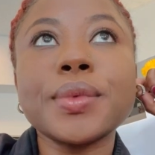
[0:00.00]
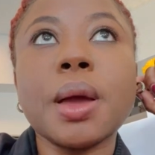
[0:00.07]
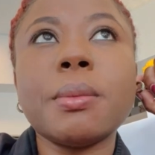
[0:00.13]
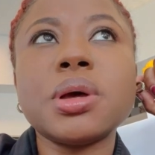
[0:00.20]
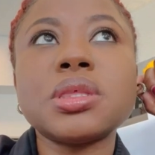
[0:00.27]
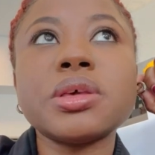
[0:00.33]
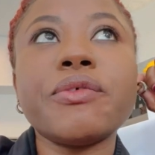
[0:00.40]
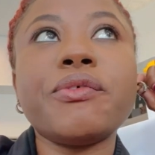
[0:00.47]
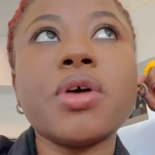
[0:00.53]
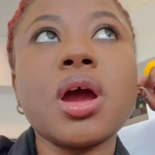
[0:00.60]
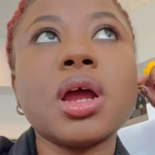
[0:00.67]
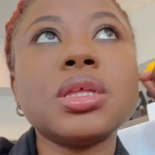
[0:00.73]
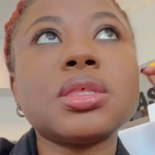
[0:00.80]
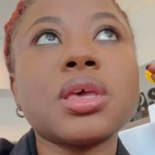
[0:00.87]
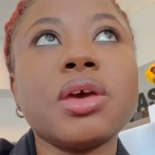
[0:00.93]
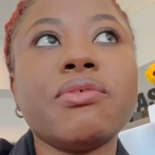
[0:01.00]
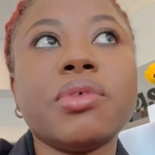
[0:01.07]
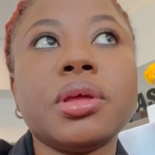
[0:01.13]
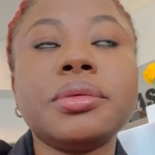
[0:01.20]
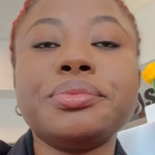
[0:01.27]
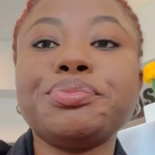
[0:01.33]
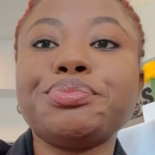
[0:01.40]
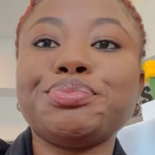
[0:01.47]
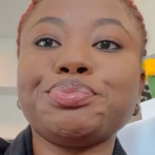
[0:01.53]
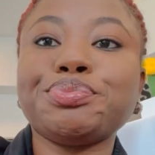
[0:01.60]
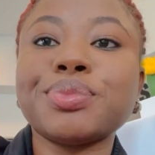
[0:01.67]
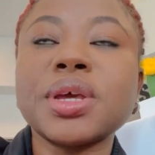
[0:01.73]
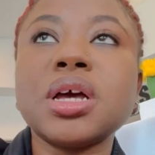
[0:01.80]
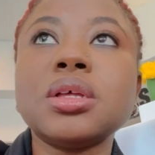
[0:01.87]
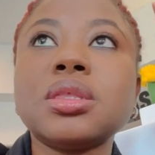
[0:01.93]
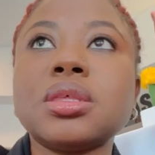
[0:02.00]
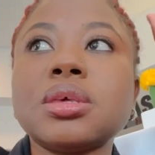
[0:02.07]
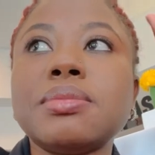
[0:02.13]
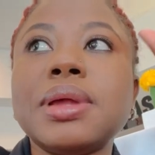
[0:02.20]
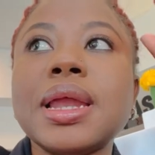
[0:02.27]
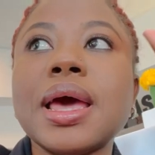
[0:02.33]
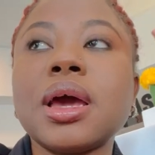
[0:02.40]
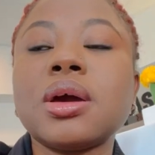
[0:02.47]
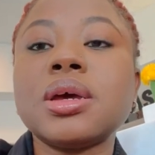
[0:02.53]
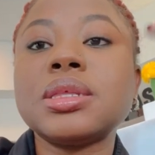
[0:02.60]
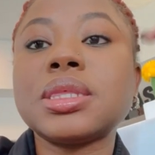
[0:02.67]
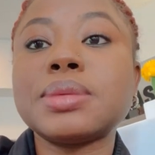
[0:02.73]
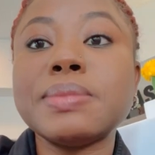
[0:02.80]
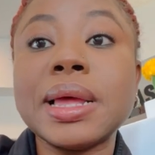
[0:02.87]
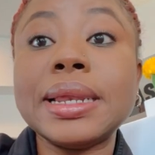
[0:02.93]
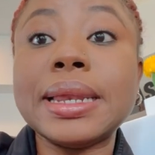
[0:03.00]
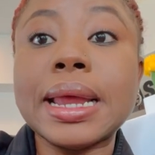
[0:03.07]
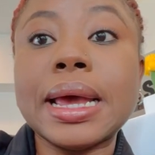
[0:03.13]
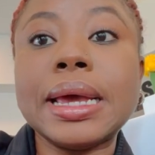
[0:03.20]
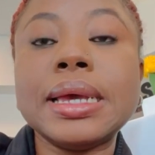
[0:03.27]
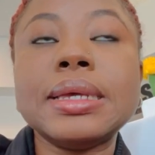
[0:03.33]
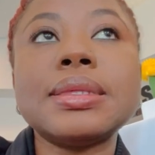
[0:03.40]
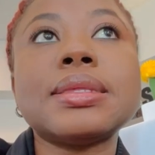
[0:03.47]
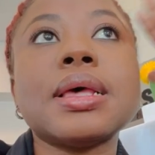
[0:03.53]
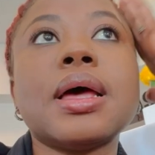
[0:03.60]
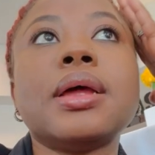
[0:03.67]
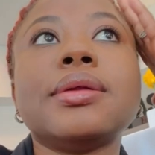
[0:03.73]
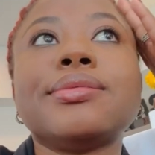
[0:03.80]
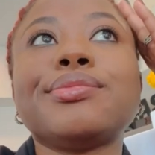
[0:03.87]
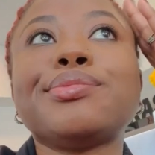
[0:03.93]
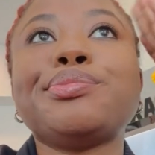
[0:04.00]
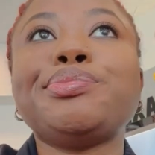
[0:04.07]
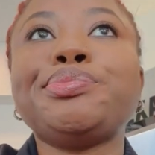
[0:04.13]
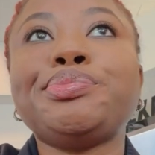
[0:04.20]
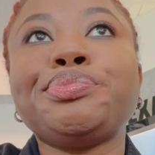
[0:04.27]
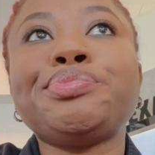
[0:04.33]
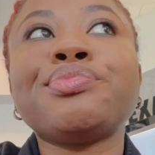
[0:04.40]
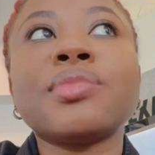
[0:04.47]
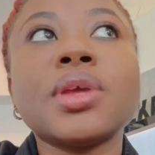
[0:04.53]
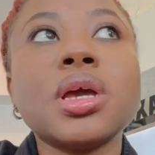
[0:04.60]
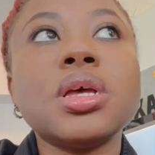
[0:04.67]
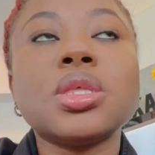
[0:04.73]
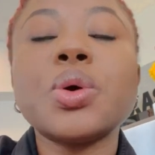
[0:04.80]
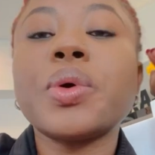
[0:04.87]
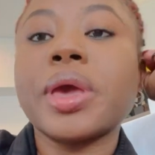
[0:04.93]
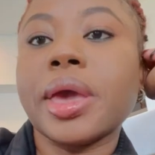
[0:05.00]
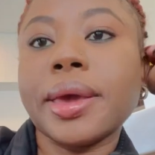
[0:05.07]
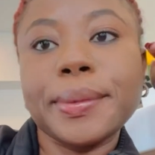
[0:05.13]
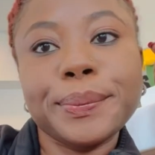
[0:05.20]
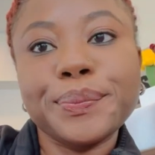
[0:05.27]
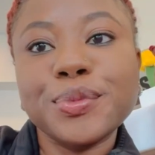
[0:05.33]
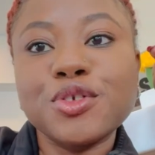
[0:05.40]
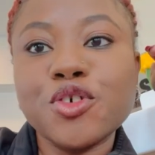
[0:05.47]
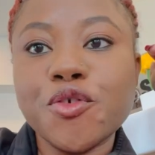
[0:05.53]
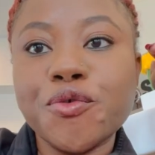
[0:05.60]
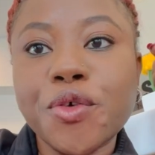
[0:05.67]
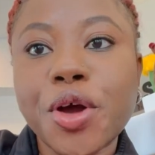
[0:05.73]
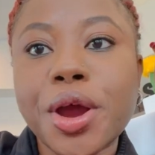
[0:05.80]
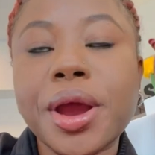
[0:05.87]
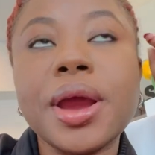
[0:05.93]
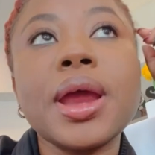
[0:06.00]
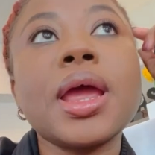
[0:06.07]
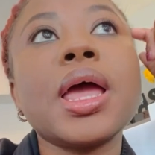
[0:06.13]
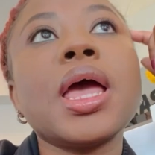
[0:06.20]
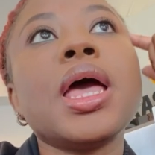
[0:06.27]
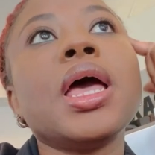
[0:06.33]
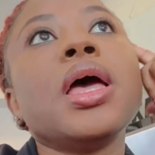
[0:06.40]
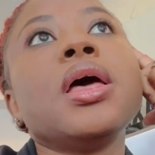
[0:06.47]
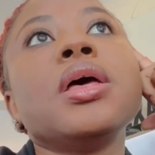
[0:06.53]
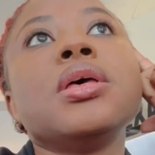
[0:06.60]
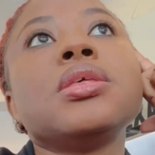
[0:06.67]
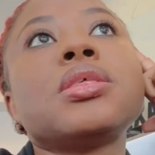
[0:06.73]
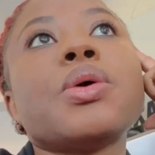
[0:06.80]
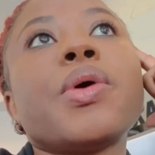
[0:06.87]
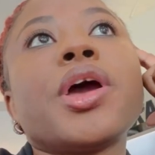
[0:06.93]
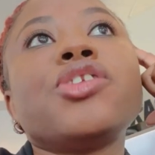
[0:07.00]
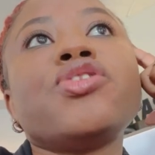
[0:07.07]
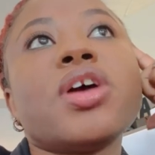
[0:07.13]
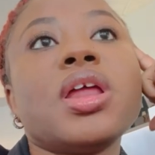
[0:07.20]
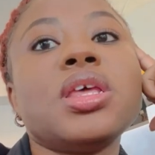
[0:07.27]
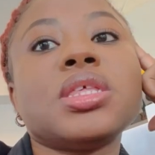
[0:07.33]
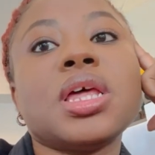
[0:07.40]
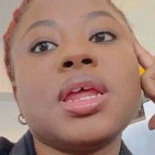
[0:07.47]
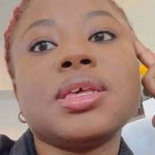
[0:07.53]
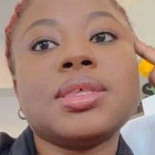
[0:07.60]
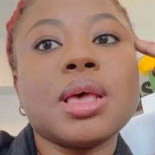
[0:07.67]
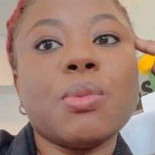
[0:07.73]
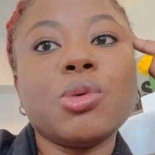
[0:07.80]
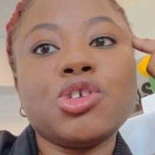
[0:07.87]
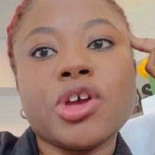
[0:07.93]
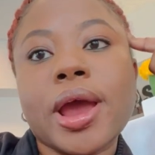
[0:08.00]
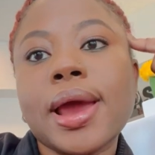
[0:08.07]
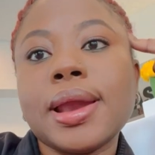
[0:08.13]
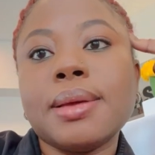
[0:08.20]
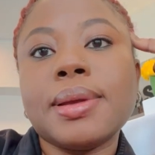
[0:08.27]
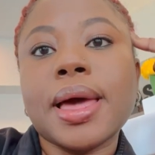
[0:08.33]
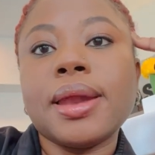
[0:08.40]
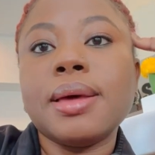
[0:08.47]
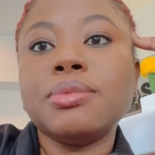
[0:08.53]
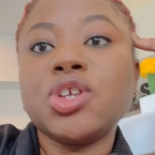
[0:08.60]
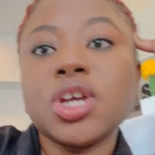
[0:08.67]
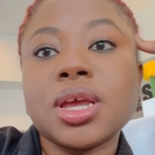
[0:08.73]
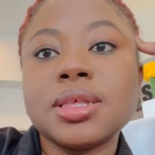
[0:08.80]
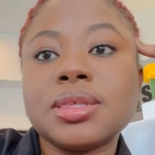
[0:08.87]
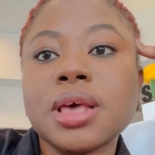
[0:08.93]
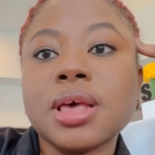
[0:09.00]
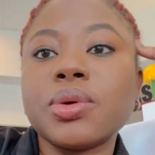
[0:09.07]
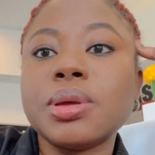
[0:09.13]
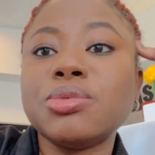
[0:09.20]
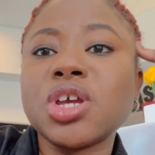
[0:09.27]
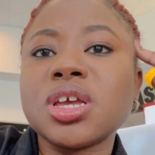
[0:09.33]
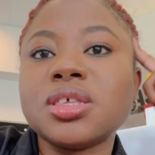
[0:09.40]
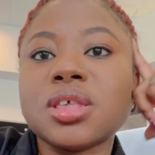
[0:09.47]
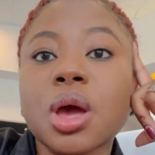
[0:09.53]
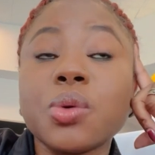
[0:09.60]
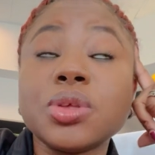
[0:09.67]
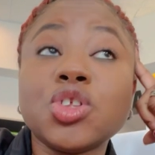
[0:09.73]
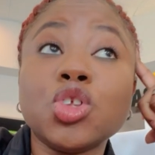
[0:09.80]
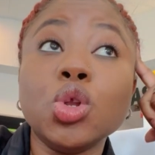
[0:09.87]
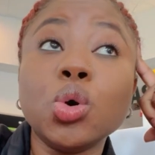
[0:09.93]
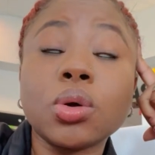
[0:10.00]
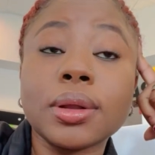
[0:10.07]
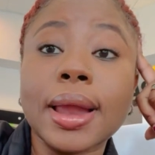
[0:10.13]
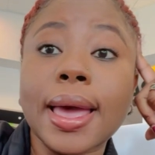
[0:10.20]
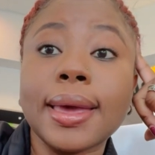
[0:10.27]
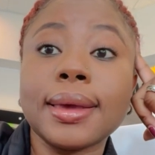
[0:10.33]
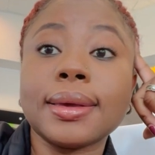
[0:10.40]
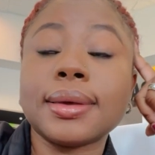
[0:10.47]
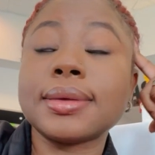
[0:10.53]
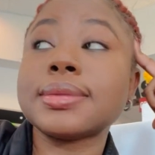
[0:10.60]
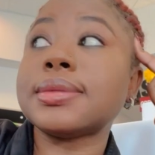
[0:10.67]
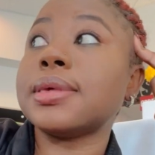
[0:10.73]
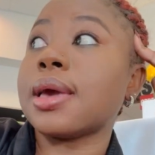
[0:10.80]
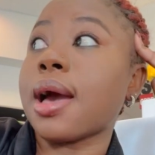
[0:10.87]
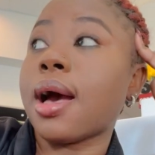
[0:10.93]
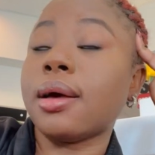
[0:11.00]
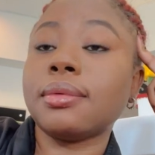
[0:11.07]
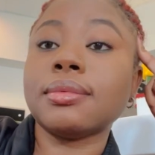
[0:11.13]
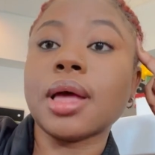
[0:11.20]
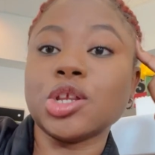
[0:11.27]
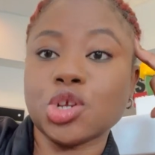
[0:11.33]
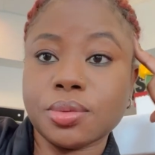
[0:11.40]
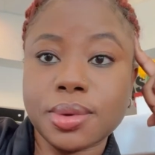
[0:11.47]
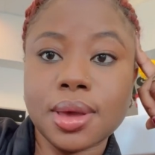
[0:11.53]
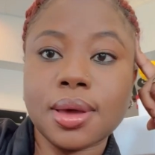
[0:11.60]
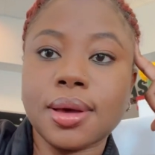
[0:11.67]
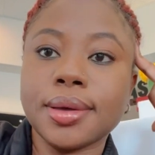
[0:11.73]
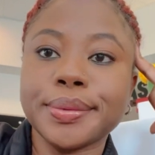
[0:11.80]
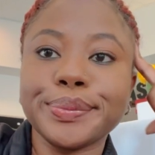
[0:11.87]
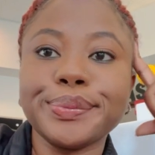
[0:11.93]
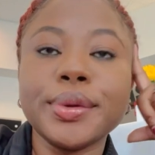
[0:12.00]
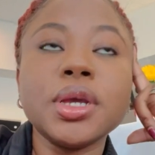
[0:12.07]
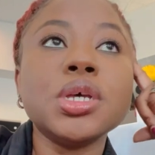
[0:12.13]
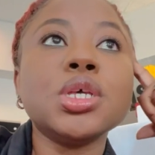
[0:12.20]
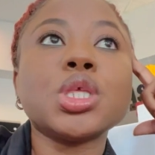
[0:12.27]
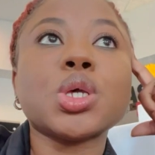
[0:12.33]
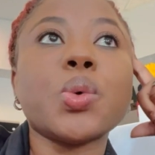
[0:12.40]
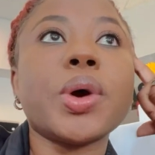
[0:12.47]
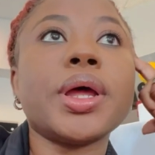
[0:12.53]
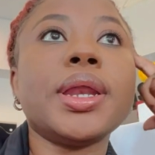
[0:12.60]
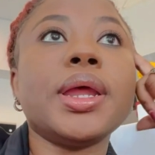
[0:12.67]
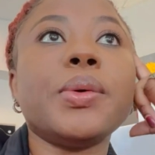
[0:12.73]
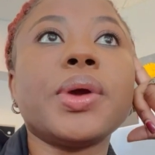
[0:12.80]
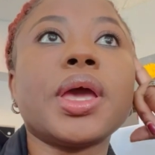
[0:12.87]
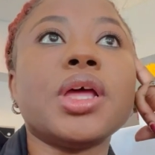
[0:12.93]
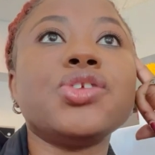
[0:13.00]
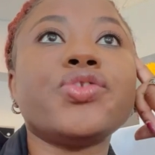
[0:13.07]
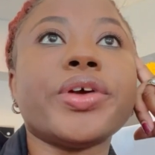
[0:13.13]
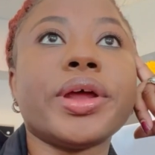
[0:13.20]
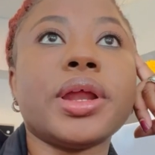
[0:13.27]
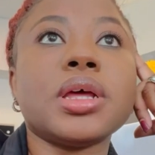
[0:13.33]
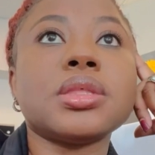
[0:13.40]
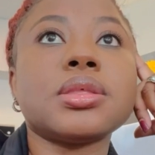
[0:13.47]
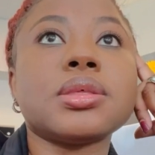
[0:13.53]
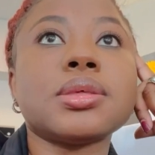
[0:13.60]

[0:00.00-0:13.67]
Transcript: But so far it's given. It smells nice and it's okay so far. So we're gonna try this the next time. We'll try it and like them chicken sandwich. The chicken sandwich look like Zinger or Jamaica. So one day we can try that.